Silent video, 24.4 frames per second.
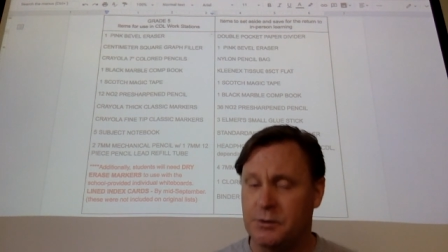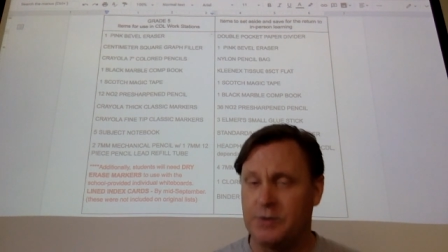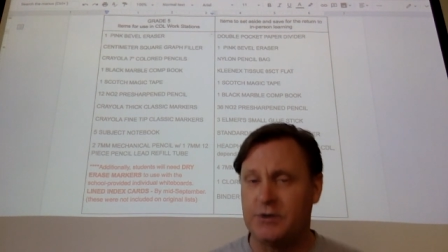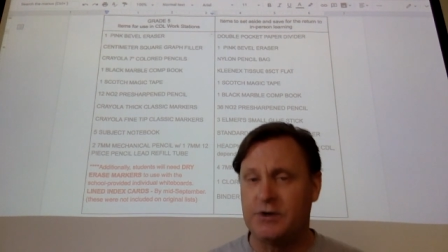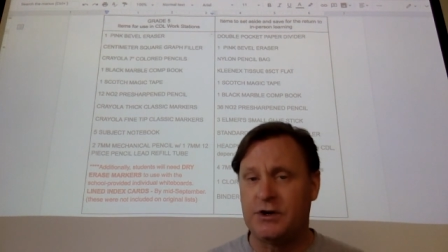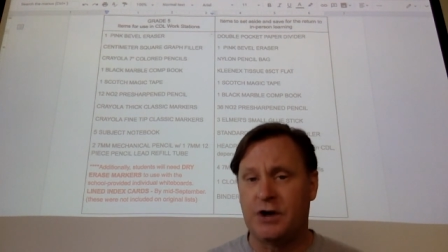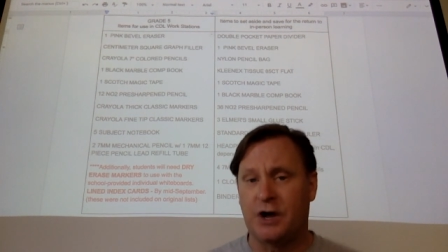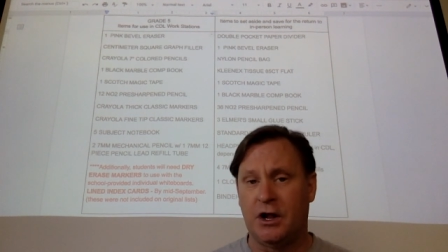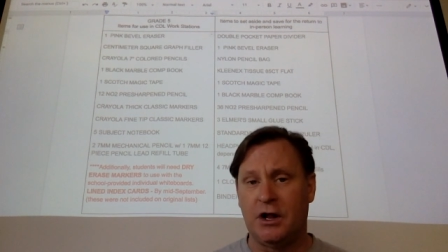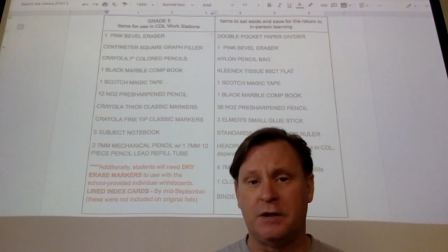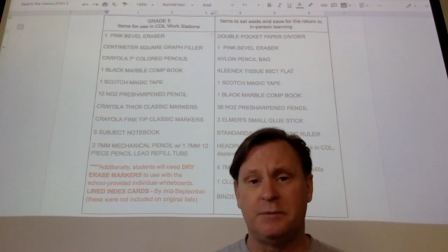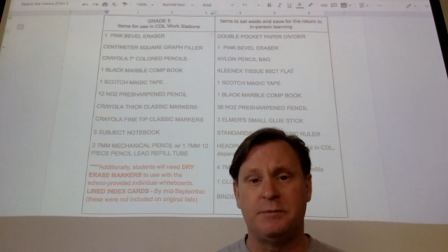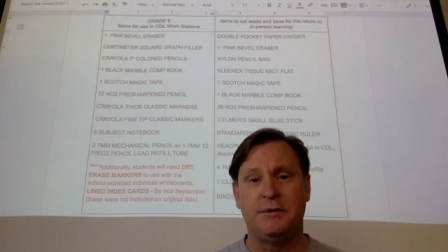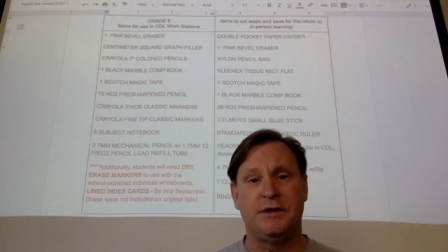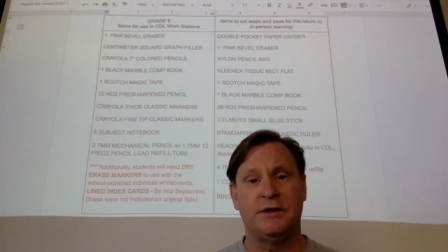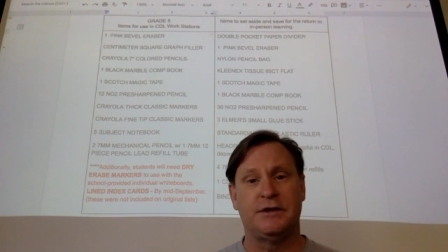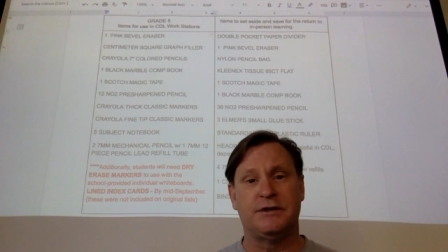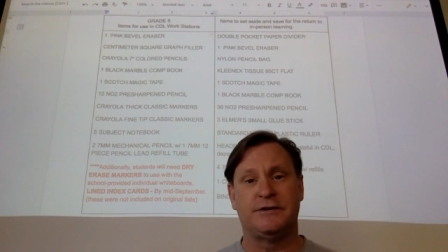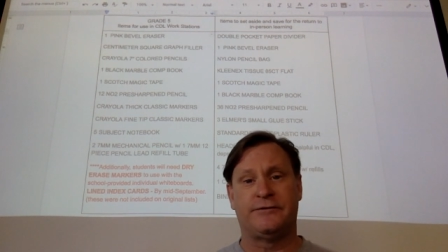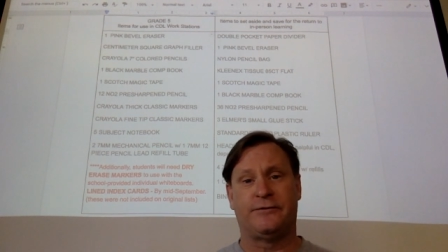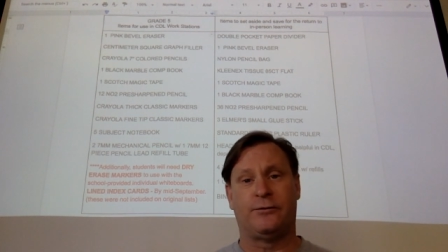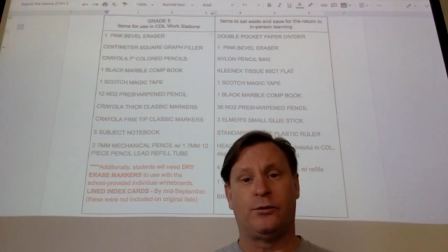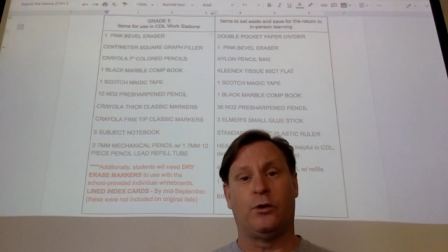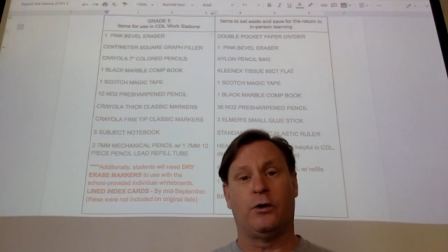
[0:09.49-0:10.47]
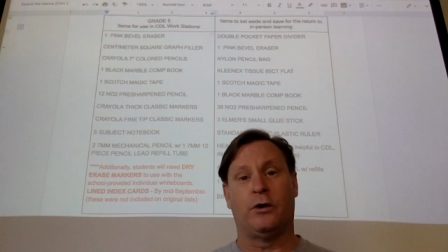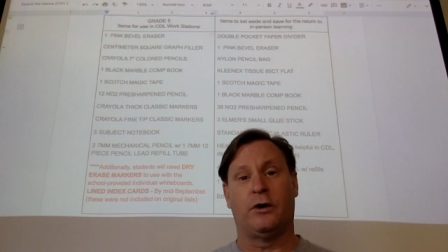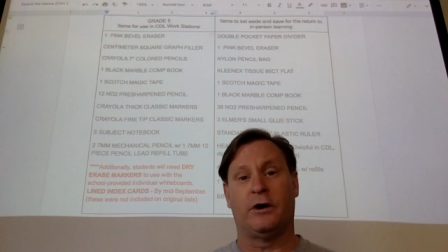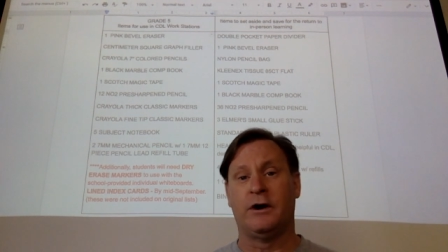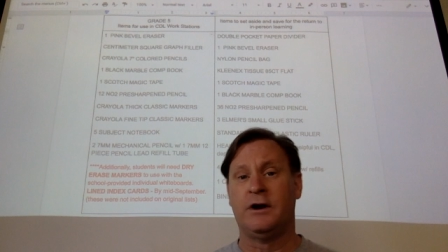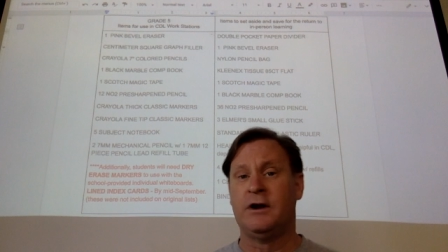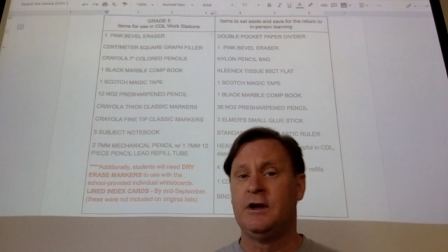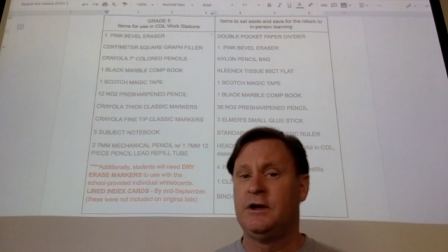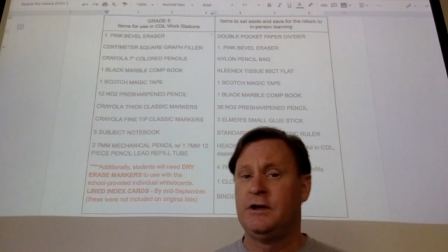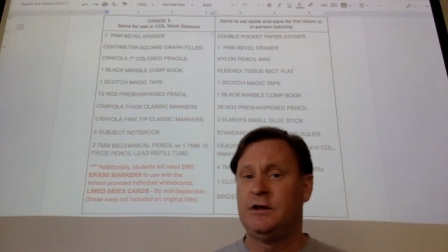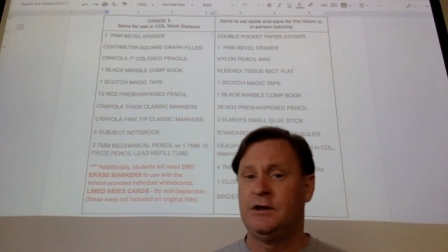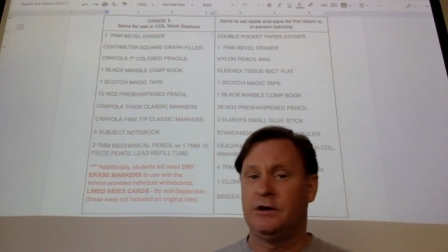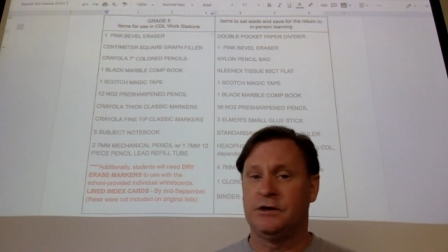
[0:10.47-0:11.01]
One column is for
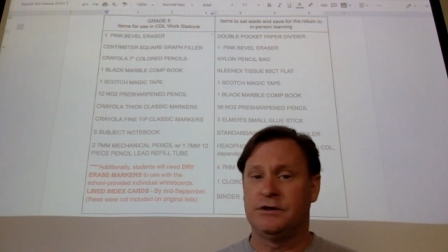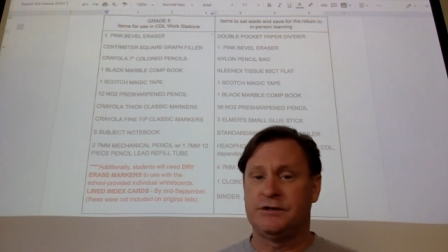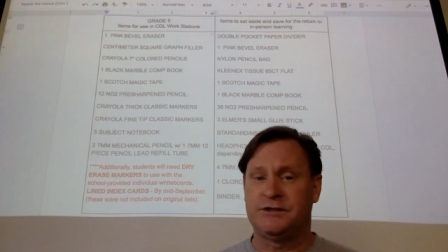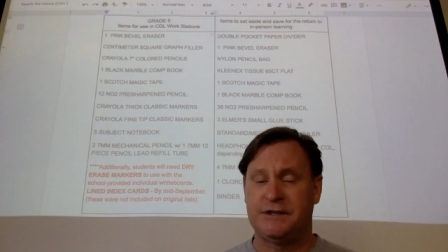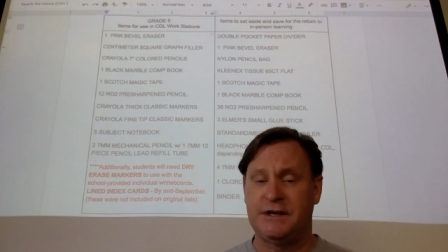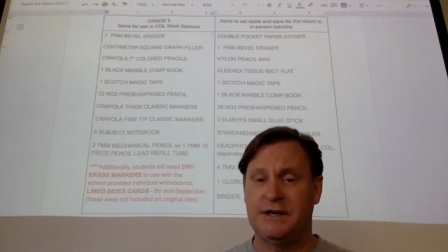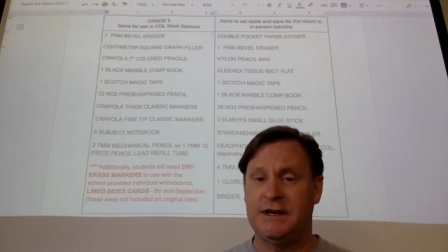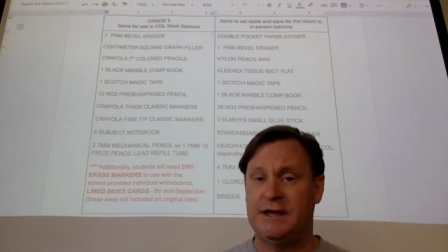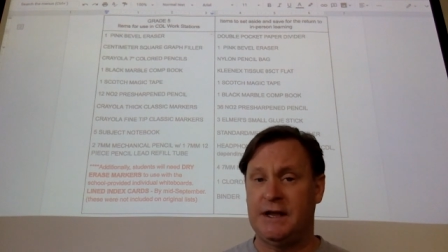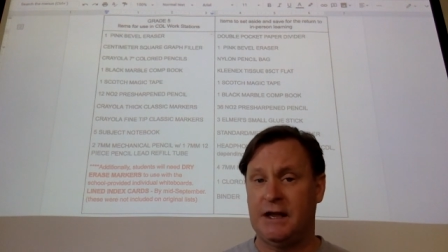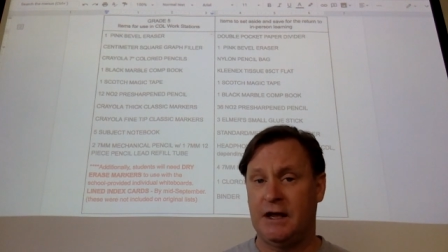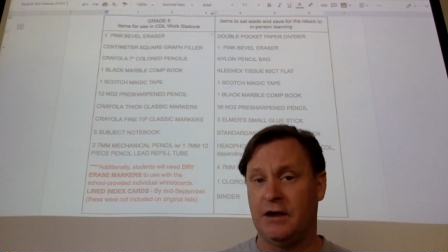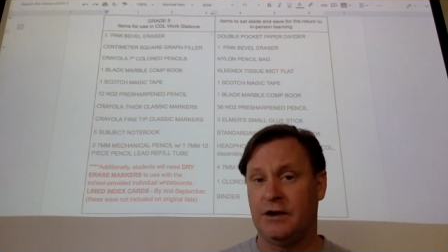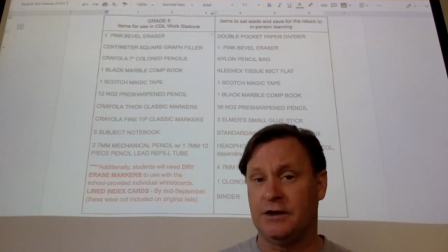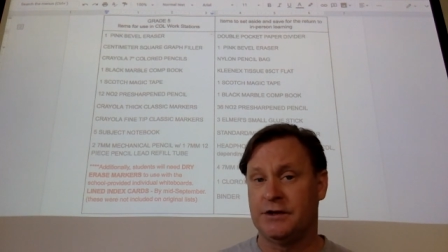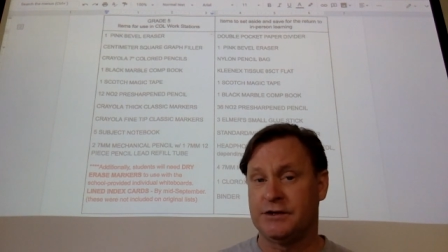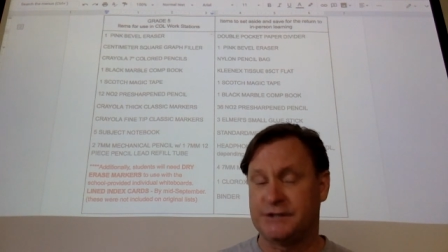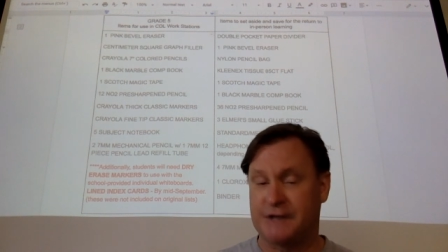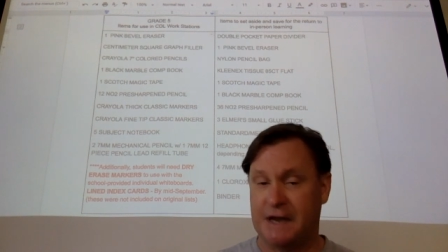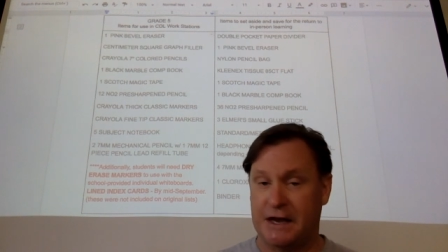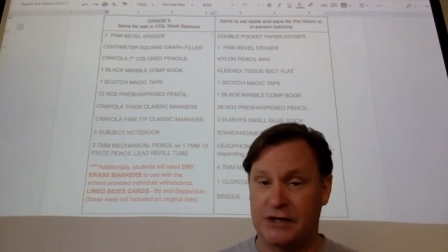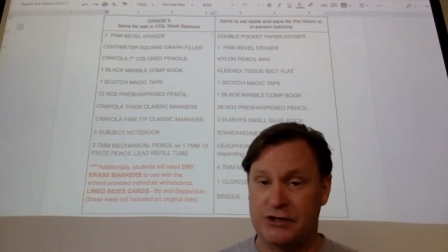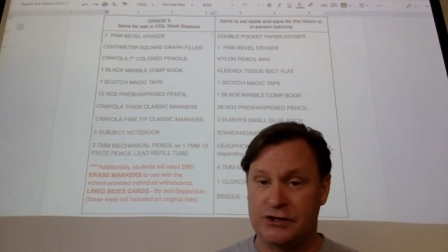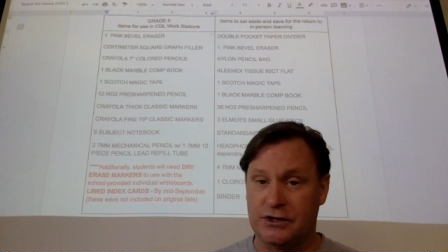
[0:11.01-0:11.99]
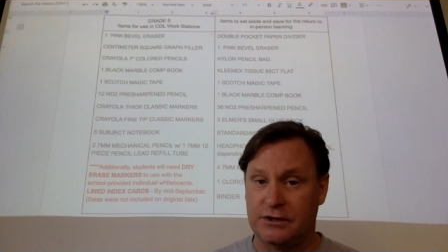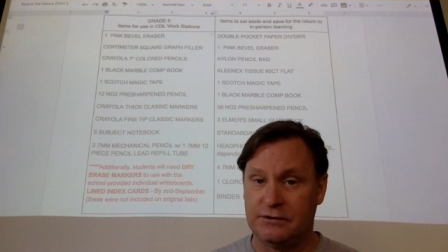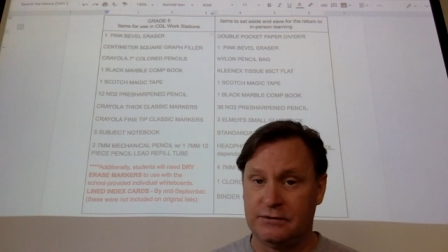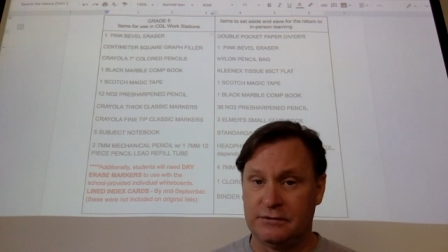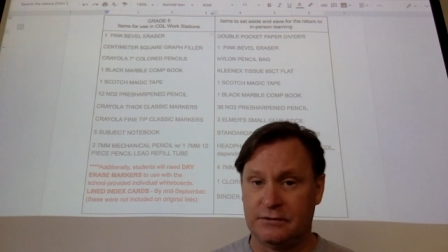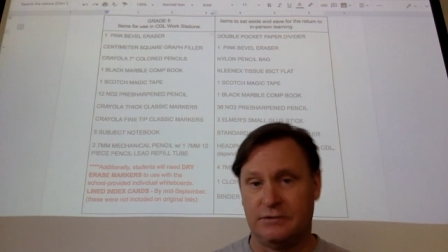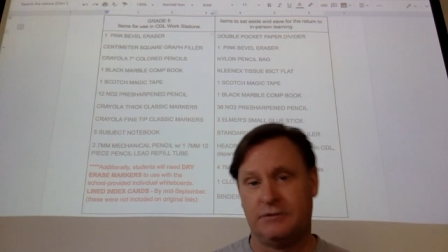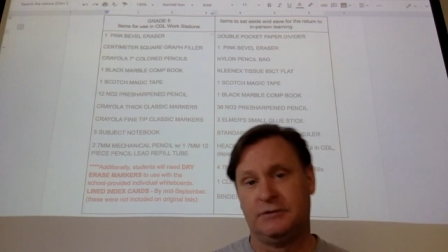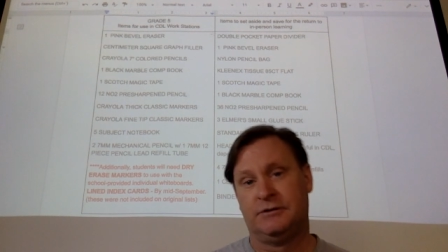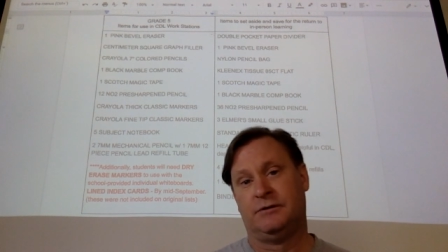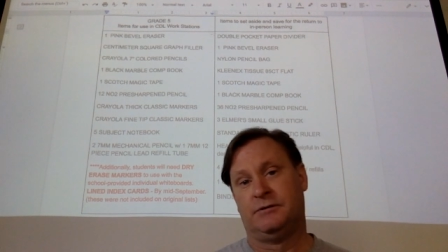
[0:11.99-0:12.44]
your CDL station,